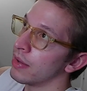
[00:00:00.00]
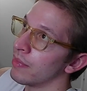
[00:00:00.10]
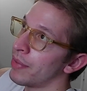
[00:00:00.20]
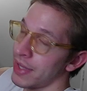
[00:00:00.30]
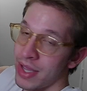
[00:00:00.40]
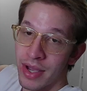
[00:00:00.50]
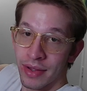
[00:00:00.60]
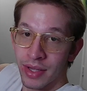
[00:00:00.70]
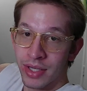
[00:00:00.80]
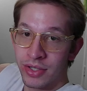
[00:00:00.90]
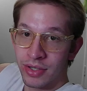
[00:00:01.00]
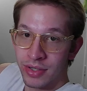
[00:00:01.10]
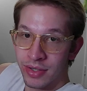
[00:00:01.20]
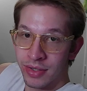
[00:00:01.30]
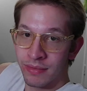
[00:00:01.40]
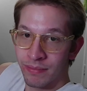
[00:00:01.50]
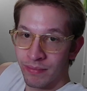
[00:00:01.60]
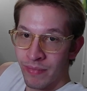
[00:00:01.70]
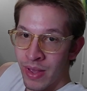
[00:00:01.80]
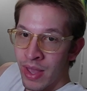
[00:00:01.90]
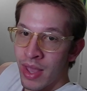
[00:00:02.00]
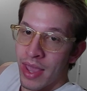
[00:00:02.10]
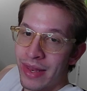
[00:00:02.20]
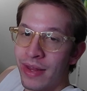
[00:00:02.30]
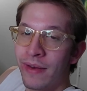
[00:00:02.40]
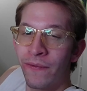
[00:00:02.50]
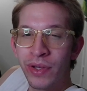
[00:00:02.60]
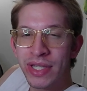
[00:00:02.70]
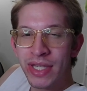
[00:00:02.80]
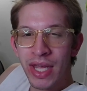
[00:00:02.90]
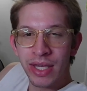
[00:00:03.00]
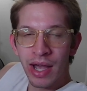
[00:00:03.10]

But yeah, it's just it feels like